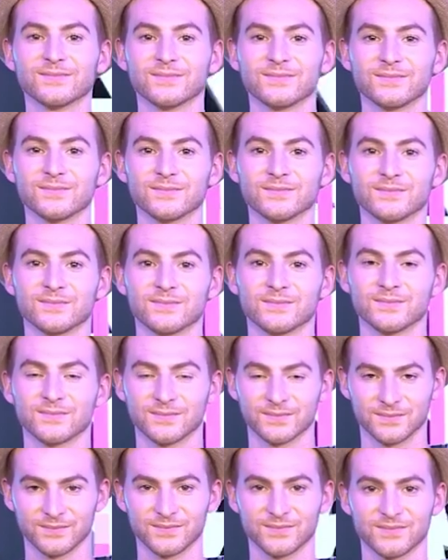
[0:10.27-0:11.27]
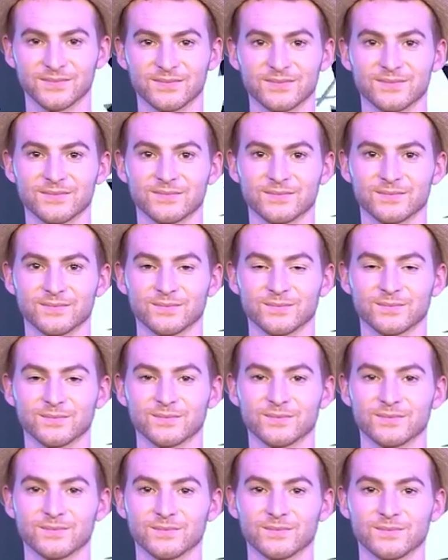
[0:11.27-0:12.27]

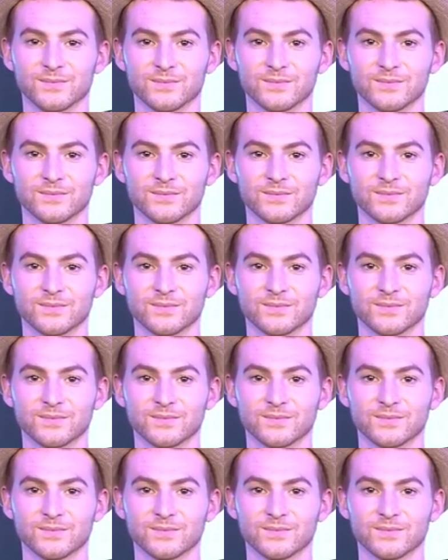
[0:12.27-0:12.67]
(silent)